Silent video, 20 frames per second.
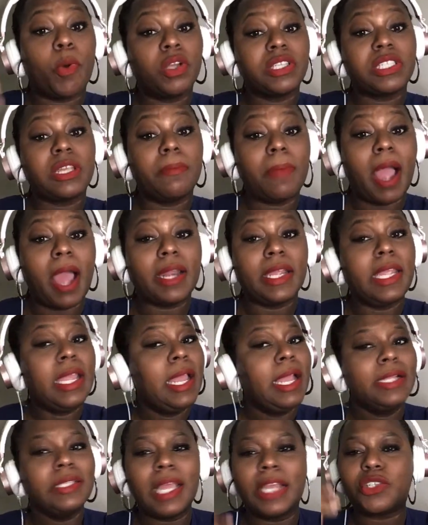on somebody
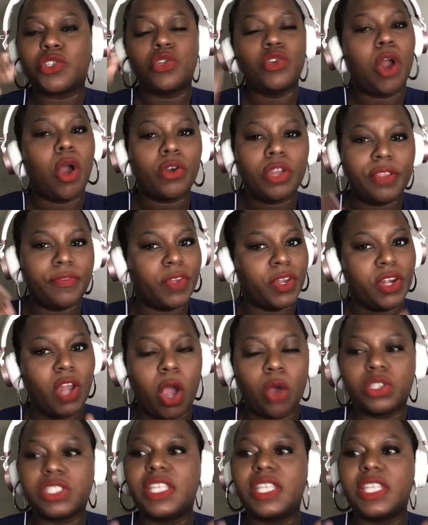that you don't even know.